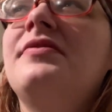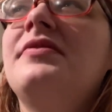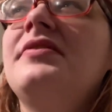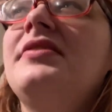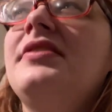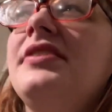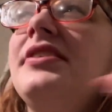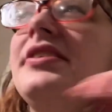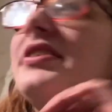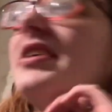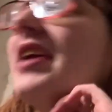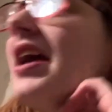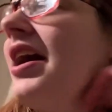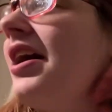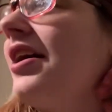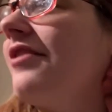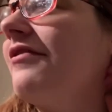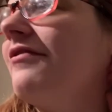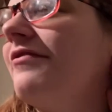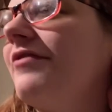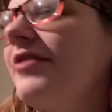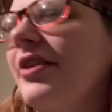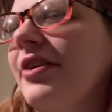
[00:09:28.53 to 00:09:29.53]
yeah,
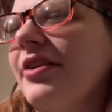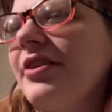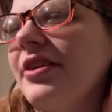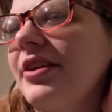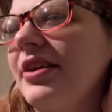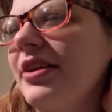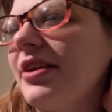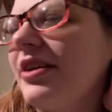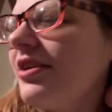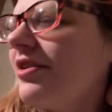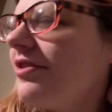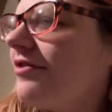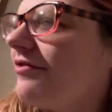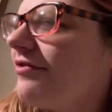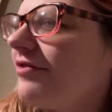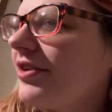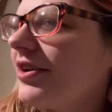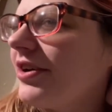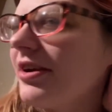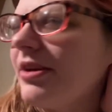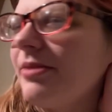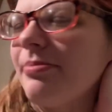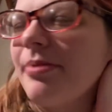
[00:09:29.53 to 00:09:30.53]
very,
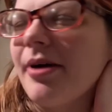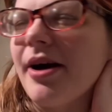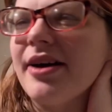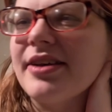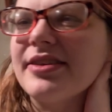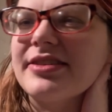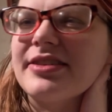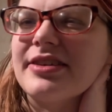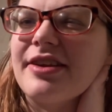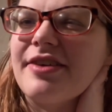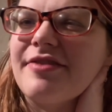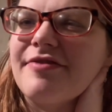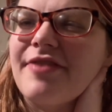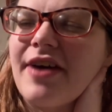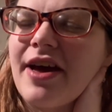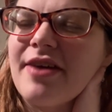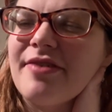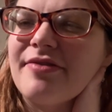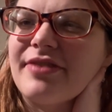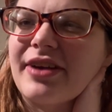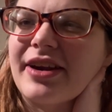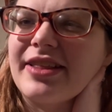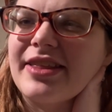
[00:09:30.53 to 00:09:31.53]
very positive. I
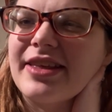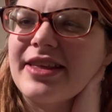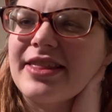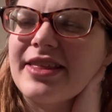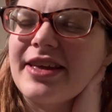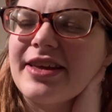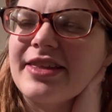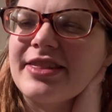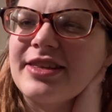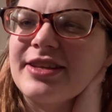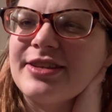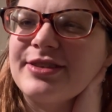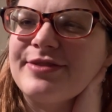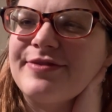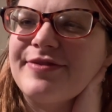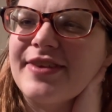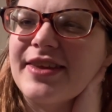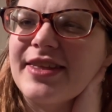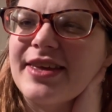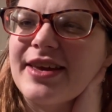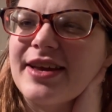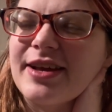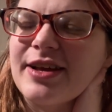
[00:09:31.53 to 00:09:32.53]
really like this
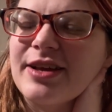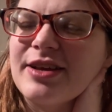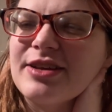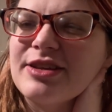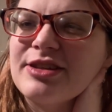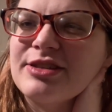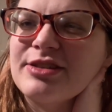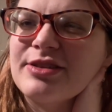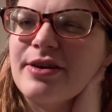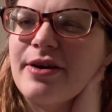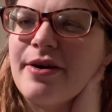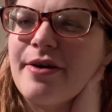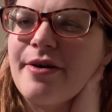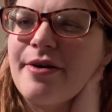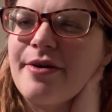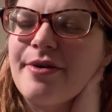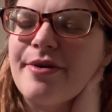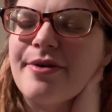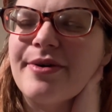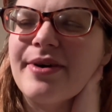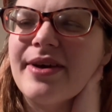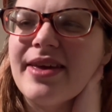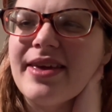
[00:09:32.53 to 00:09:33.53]
feeling.
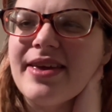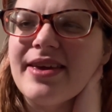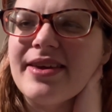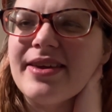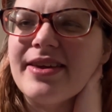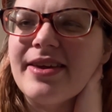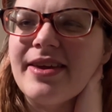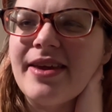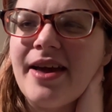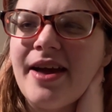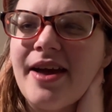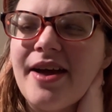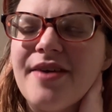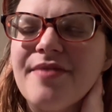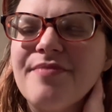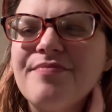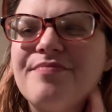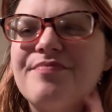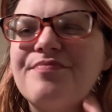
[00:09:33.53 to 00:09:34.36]
So, yeah.